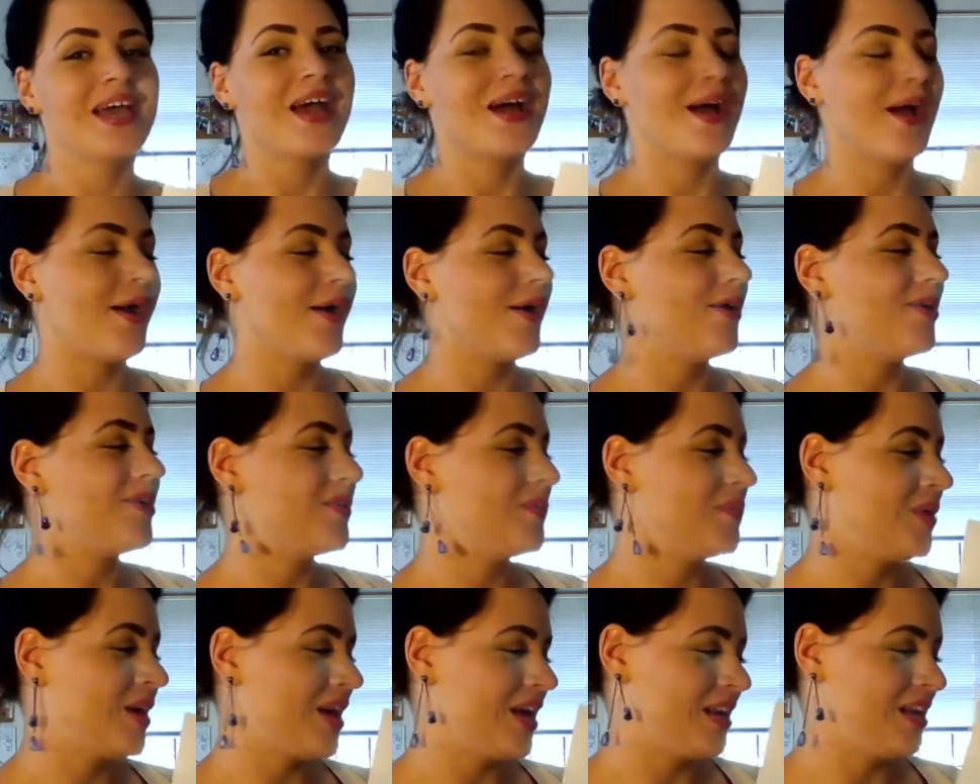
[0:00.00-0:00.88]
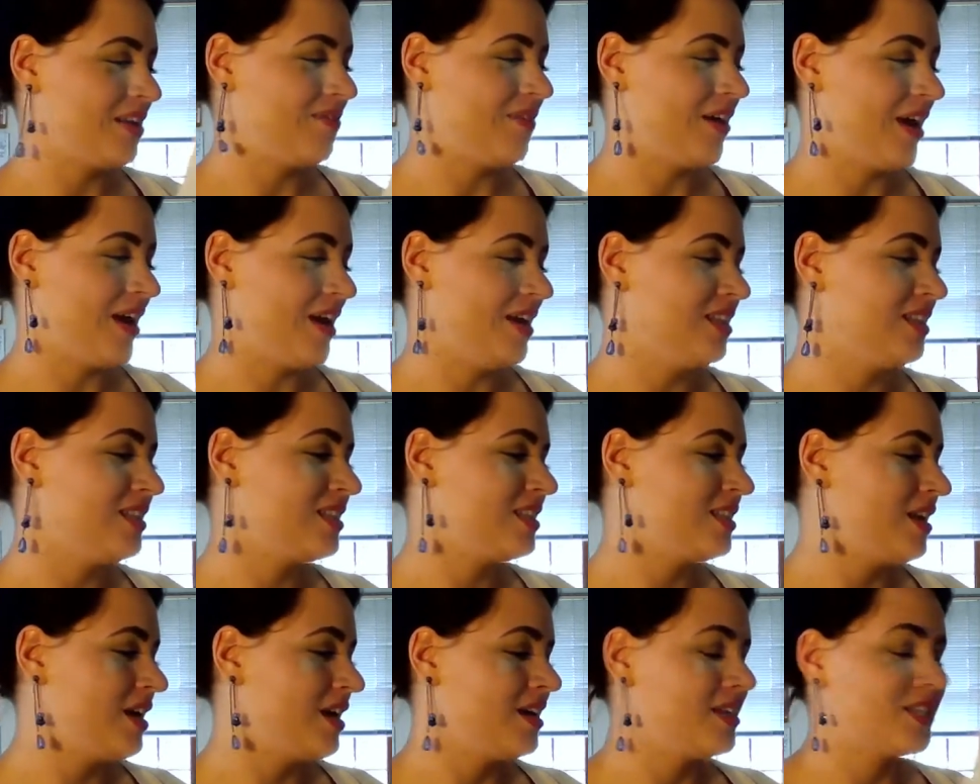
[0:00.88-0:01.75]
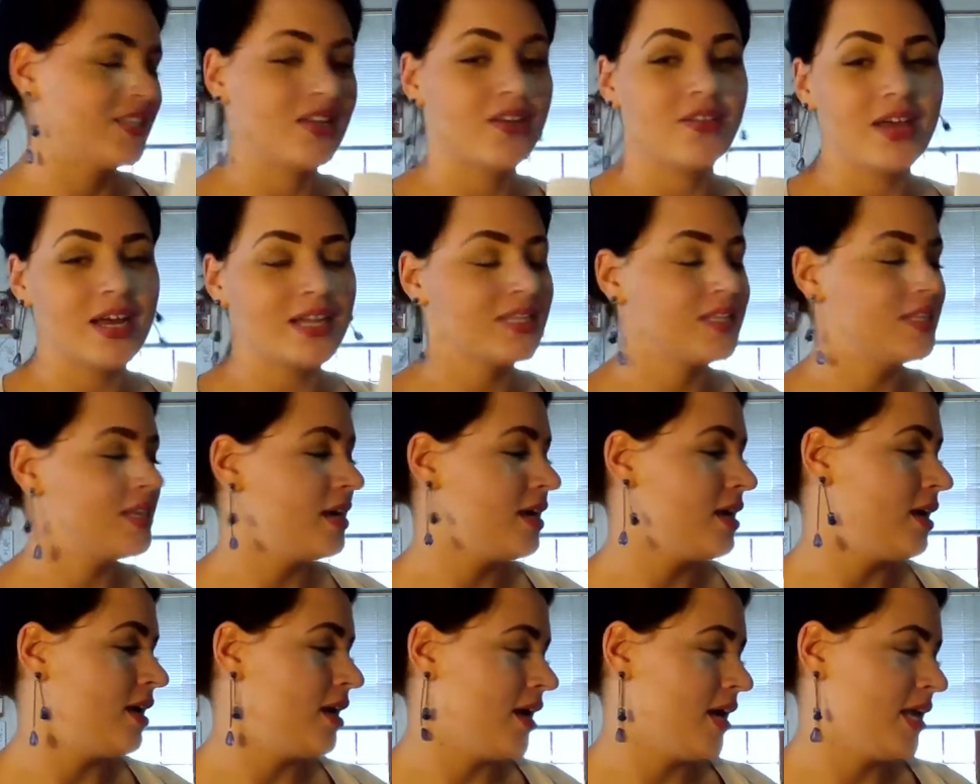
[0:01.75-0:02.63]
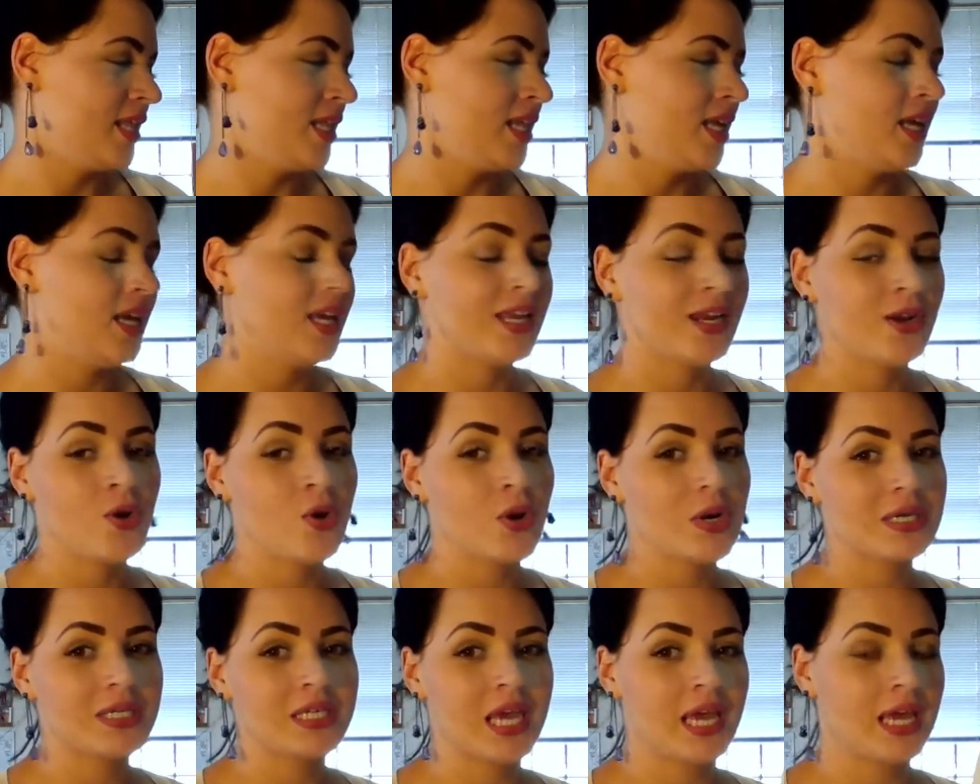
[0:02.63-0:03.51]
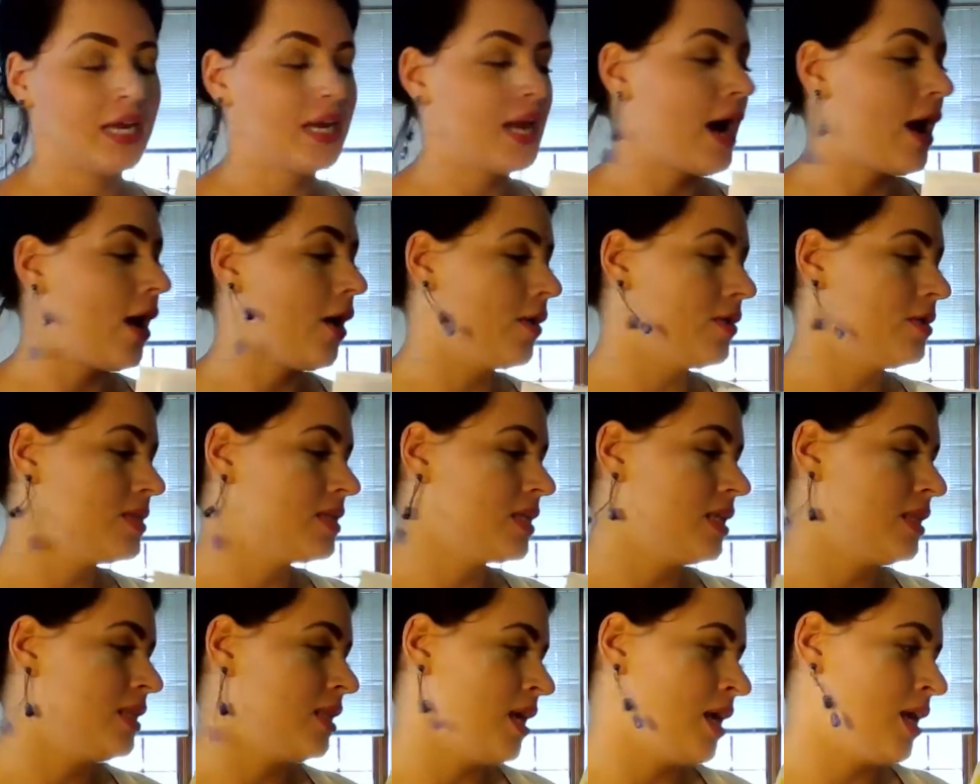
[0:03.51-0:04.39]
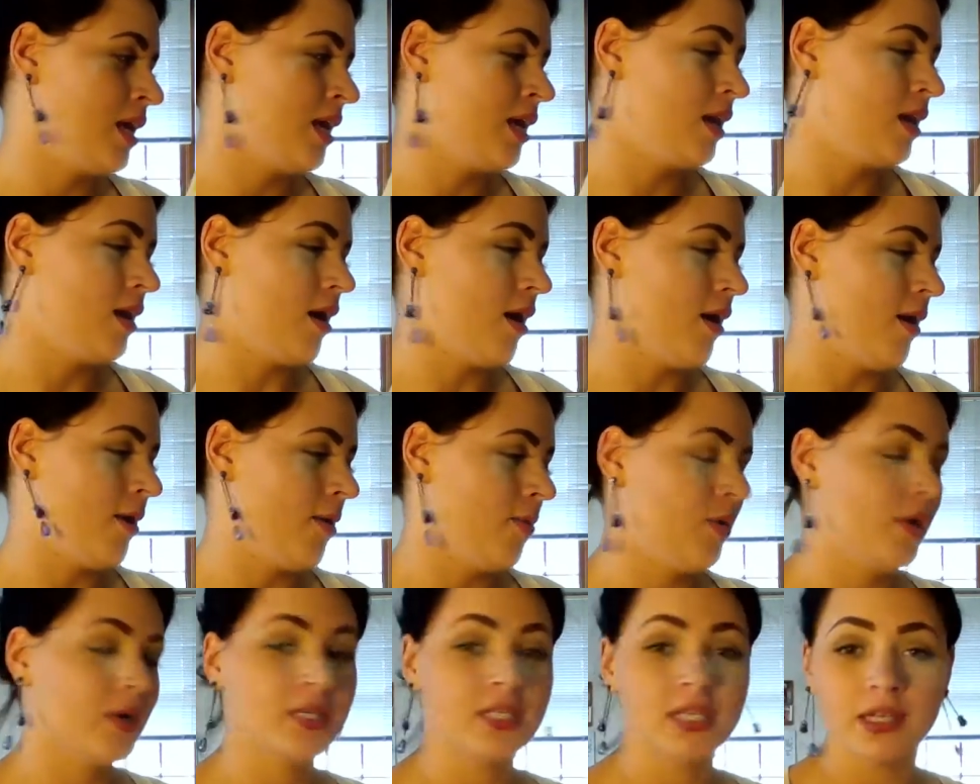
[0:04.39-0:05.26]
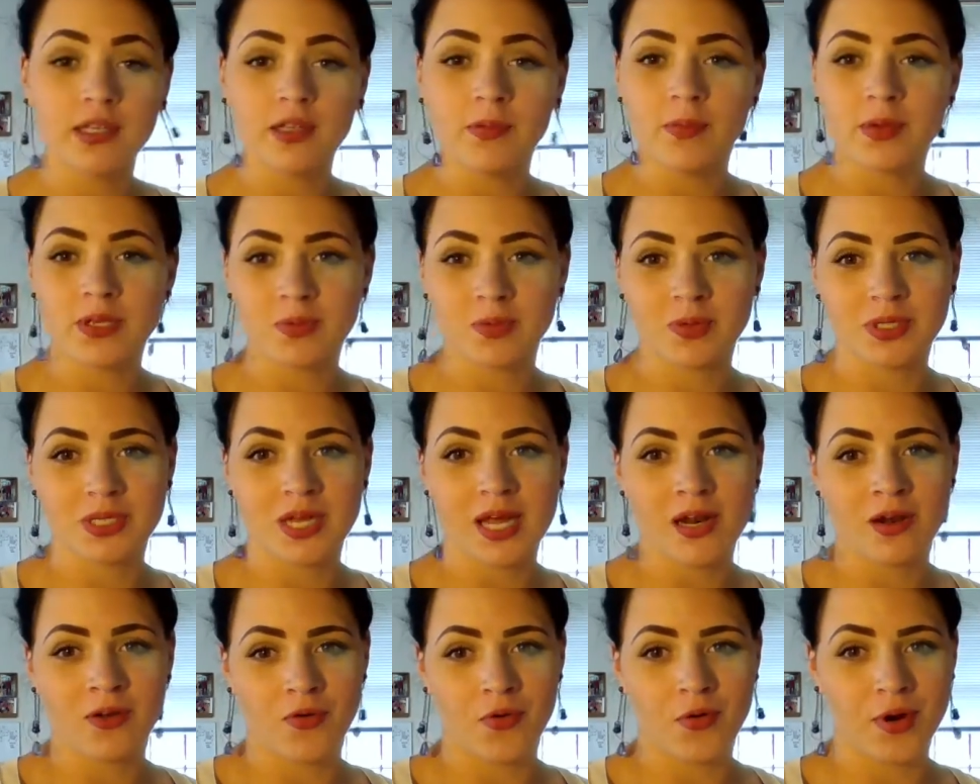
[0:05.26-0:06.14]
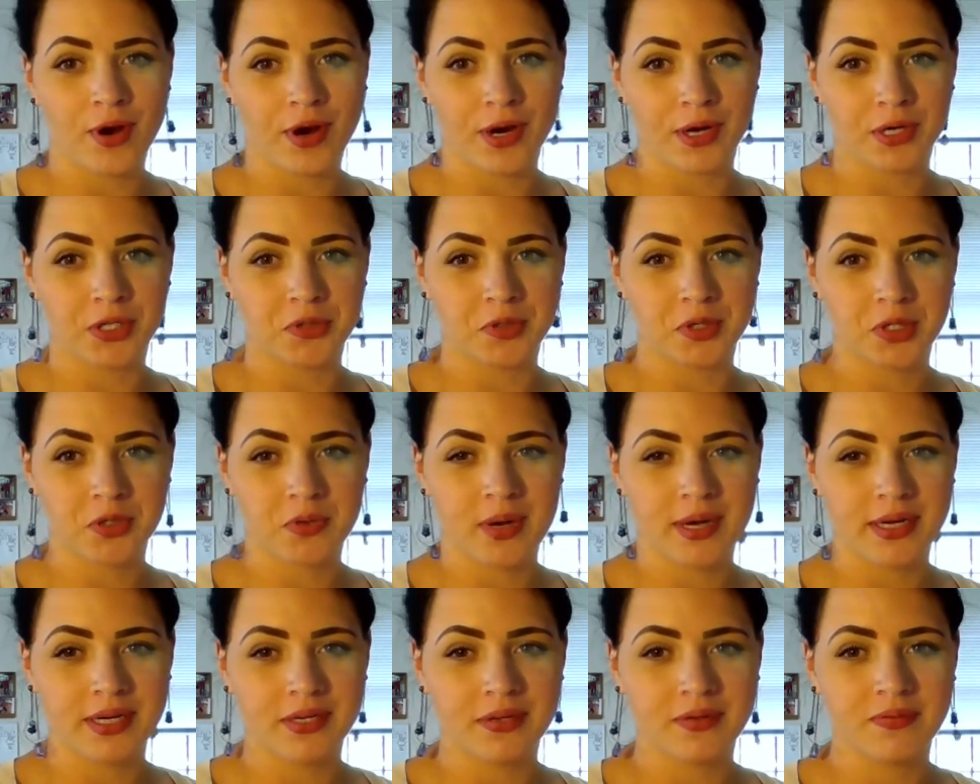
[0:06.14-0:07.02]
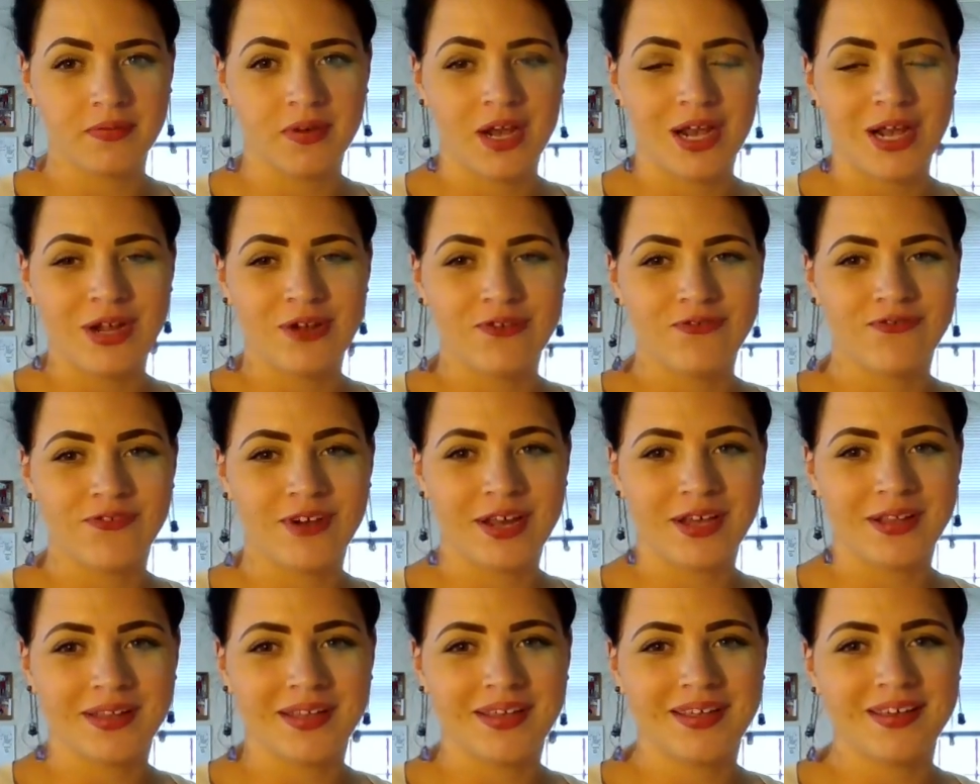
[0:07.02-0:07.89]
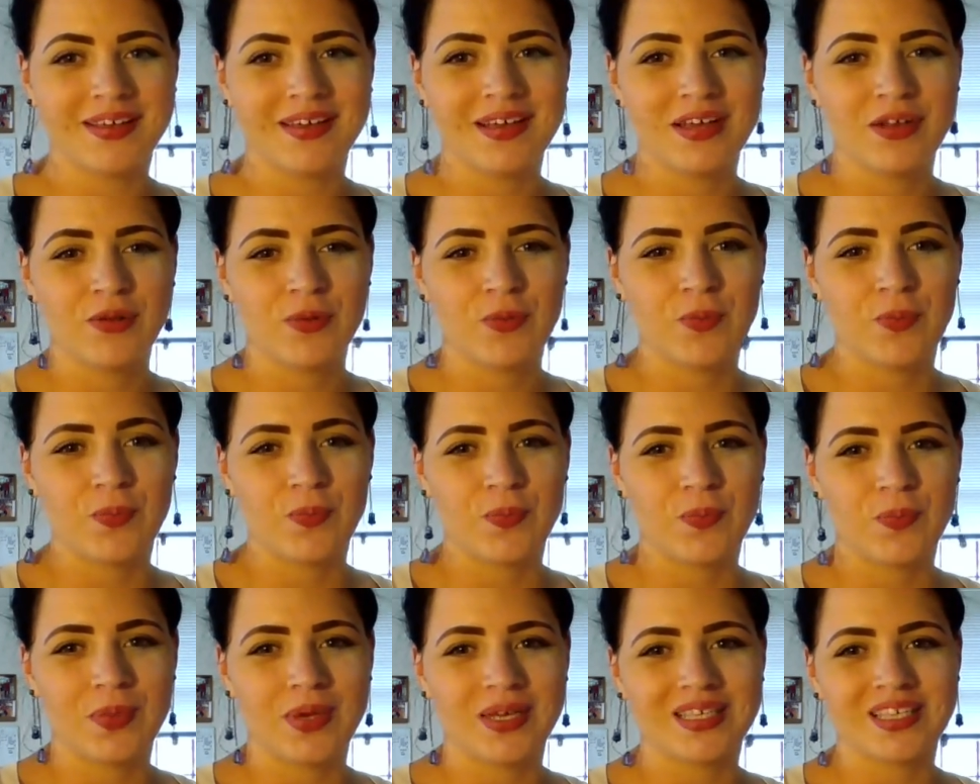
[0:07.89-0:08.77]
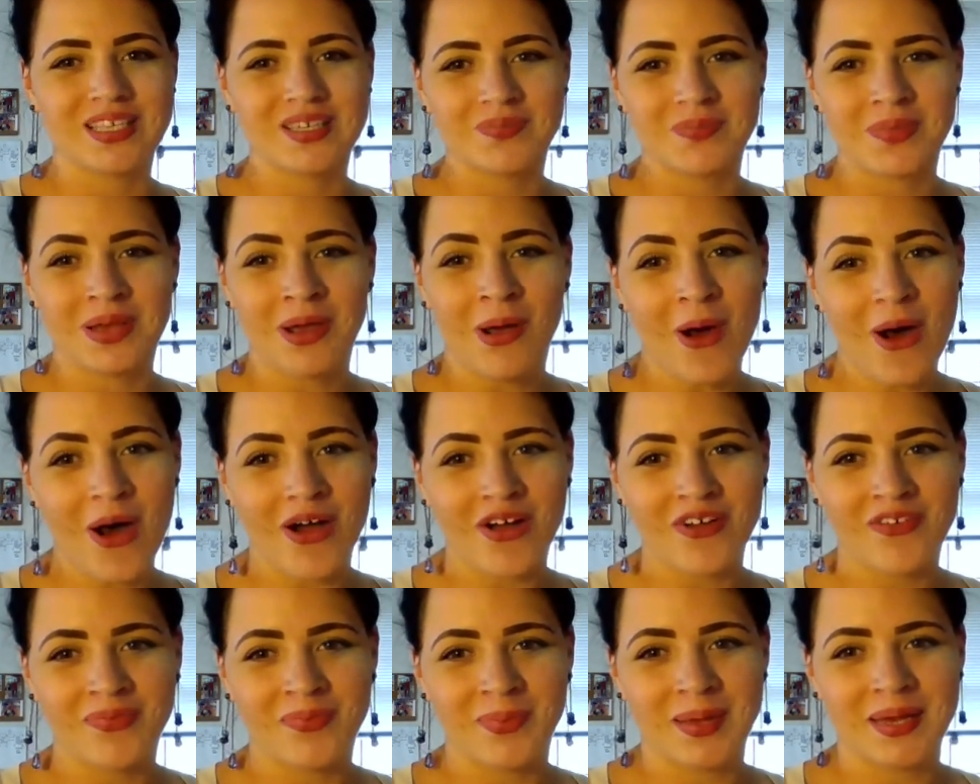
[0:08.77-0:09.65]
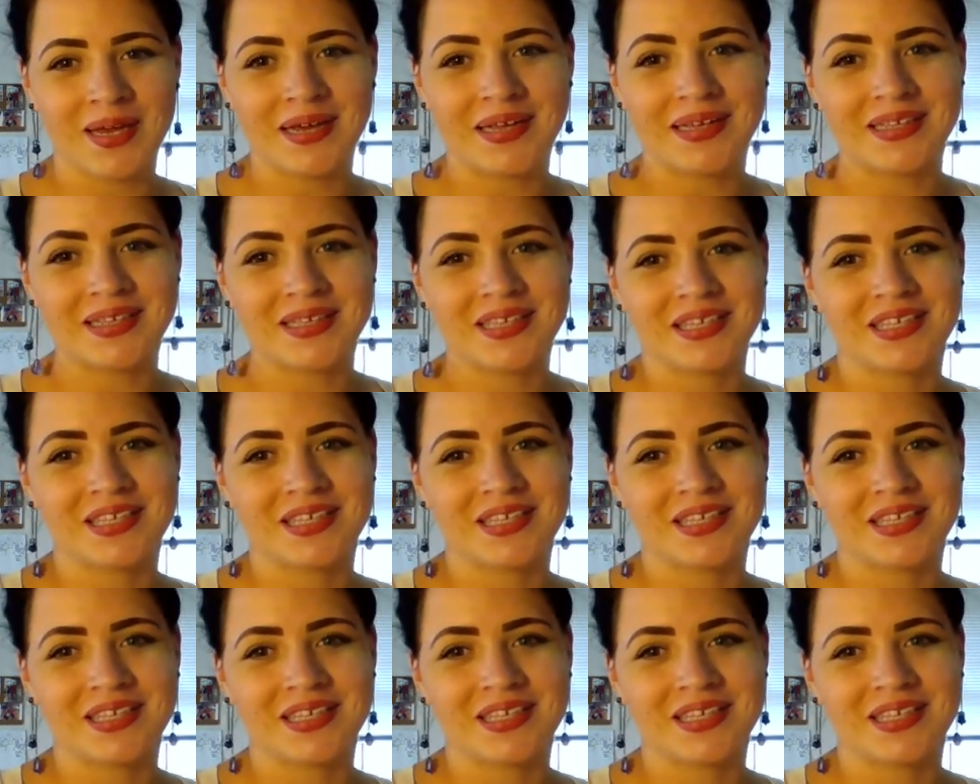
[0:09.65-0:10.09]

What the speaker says: them. But anyways, so that's it, and then course handouts, and then her syllabus was done in orange, which quite frankly pissed me off because,